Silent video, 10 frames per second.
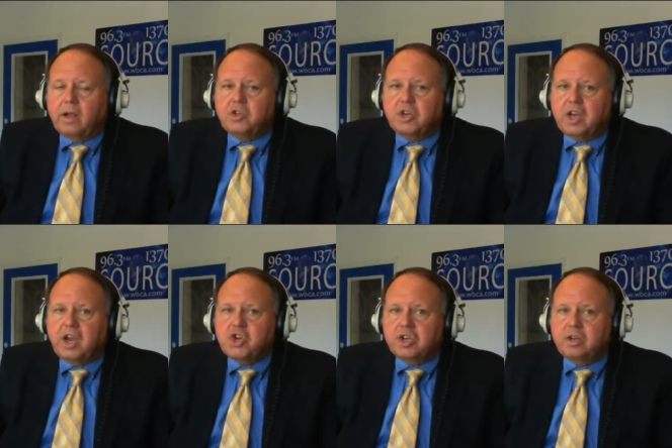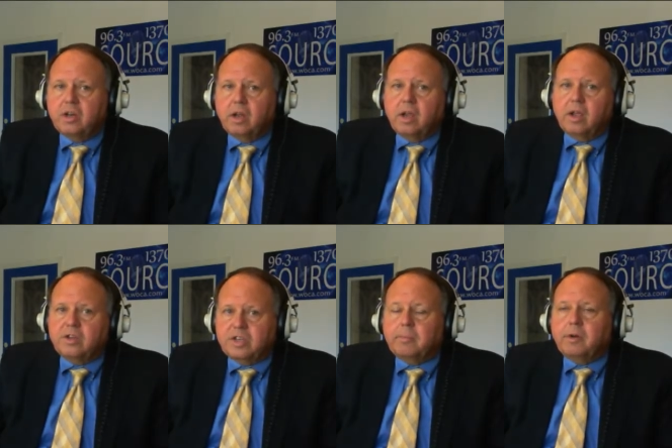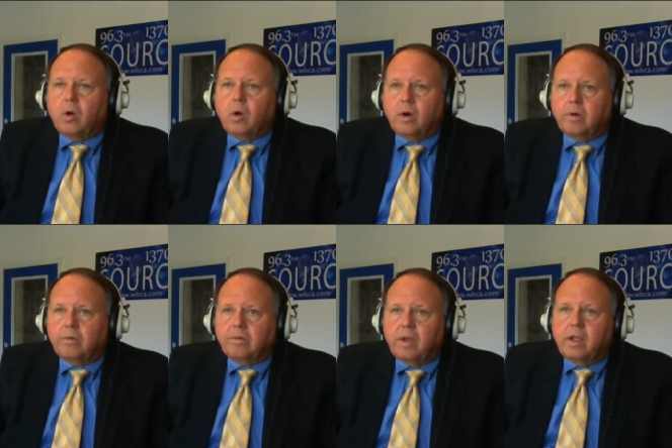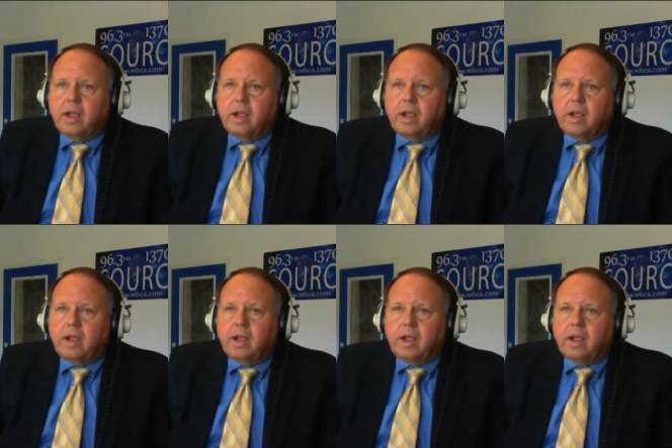education seminars